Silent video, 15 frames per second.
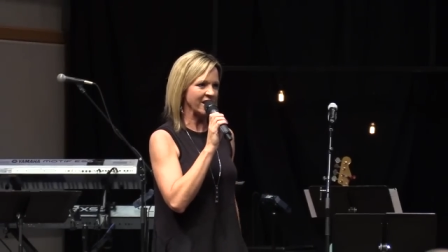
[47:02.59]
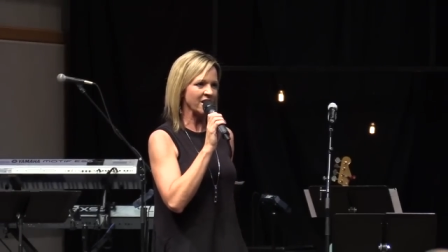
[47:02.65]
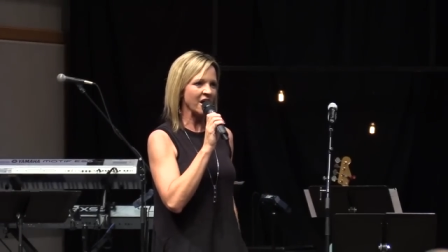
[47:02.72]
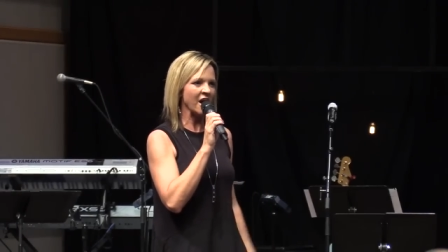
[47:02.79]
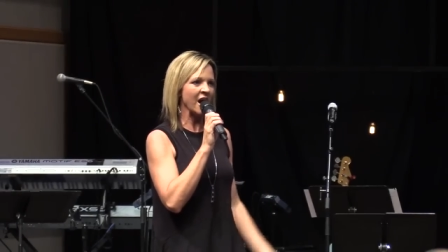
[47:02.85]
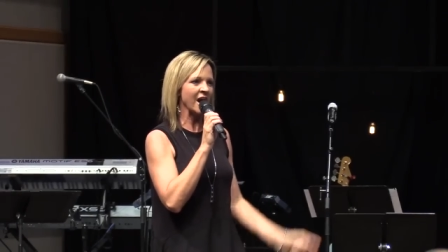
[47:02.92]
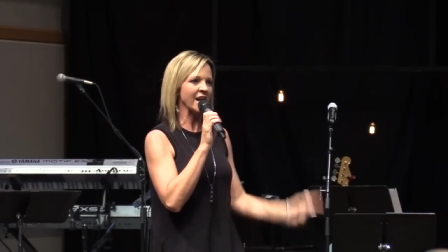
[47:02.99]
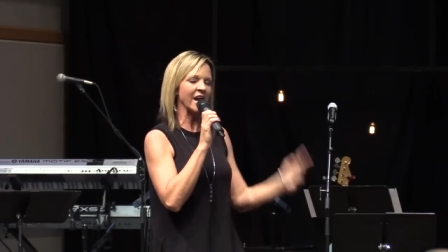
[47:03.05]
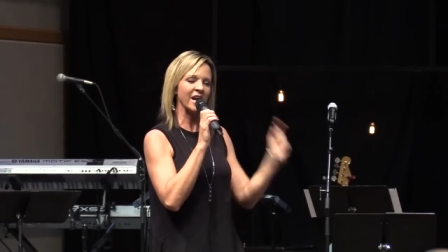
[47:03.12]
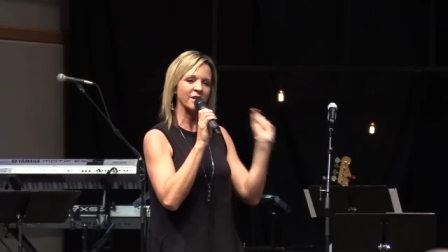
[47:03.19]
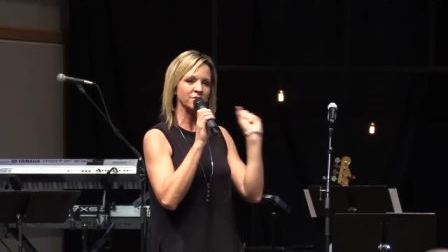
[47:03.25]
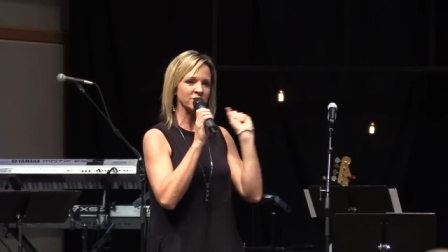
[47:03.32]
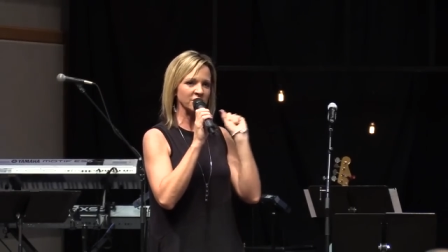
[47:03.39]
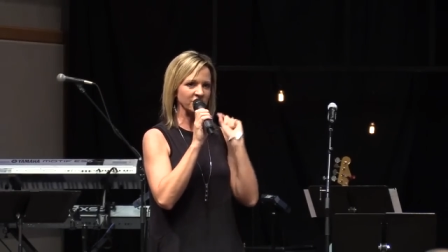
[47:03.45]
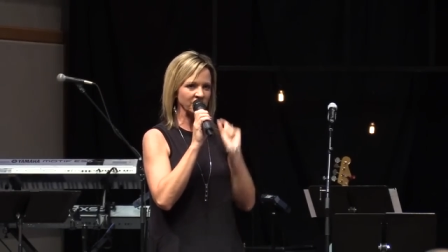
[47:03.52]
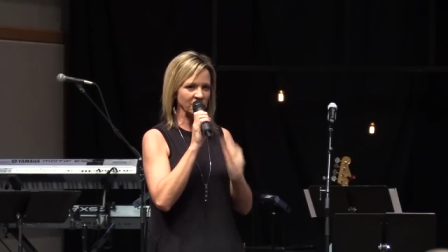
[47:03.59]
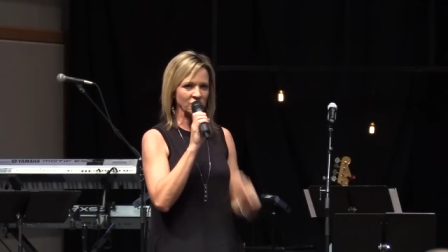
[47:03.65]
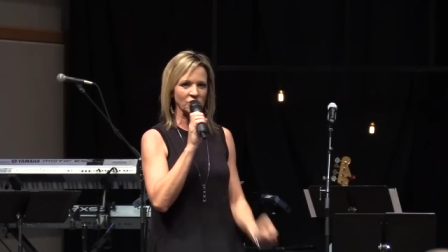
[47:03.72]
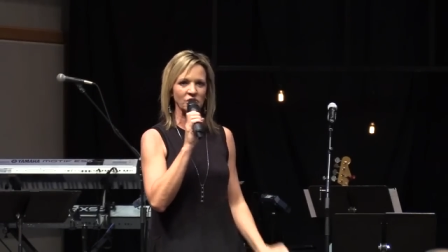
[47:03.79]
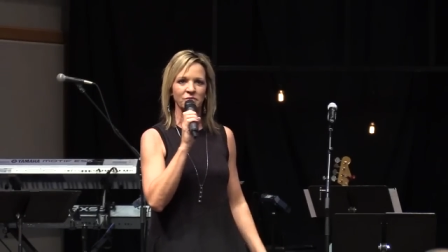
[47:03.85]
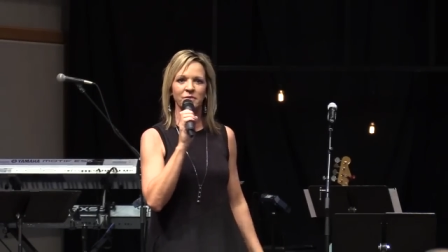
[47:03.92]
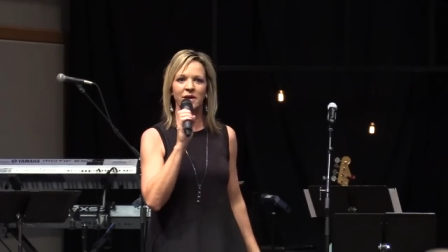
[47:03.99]
in God. I am
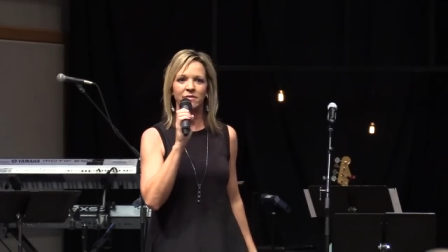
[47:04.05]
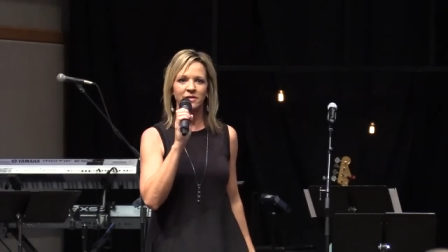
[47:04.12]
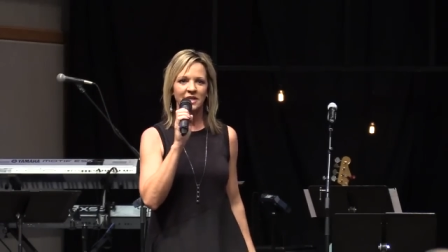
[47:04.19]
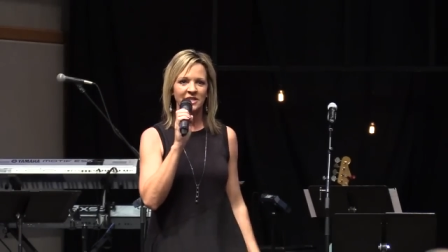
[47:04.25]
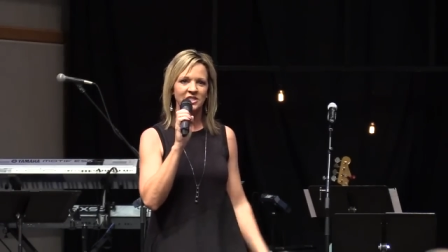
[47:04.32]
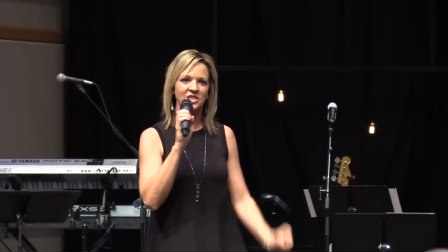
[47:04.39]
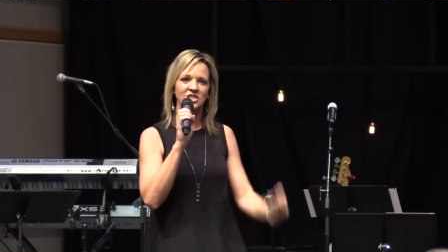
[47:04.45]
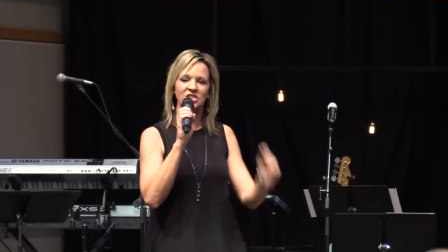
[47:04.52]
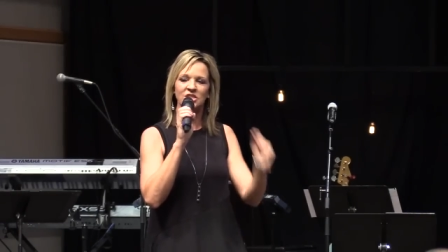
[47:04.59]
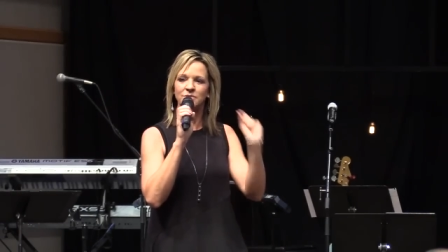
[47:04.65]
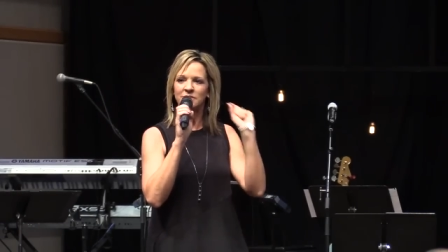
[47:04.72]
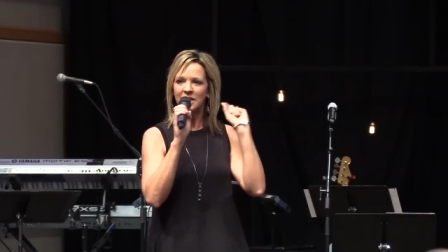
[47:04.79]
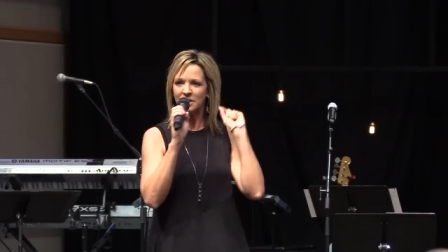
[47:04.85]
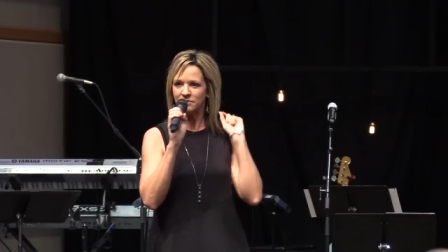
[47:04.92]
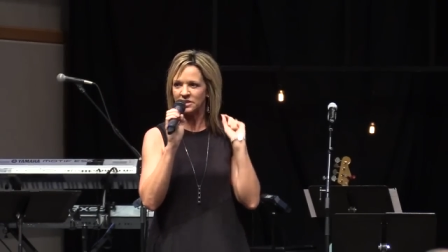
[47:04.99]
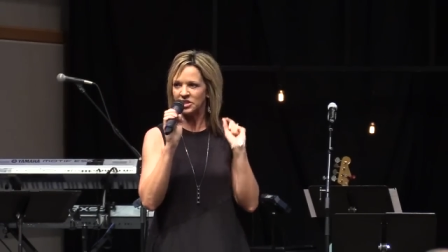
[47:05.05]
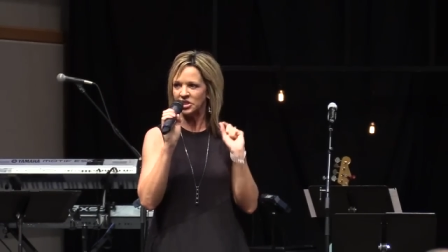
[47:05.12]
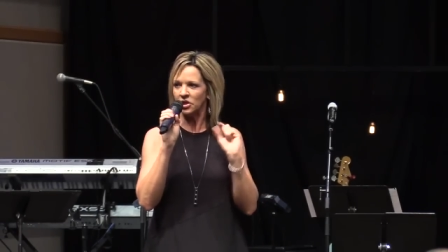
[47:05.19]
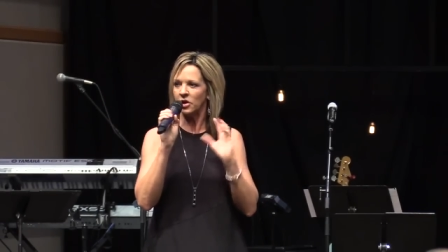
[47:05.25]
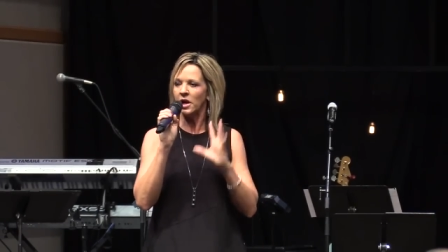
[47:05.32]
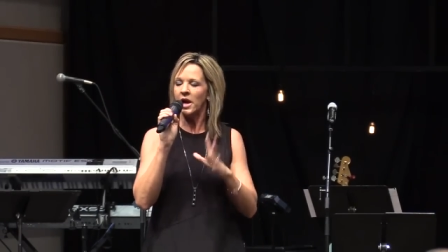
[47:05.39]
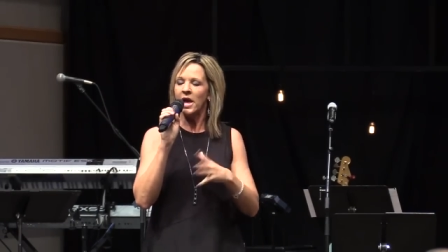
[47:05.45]
secure in my relationships. I'm secure."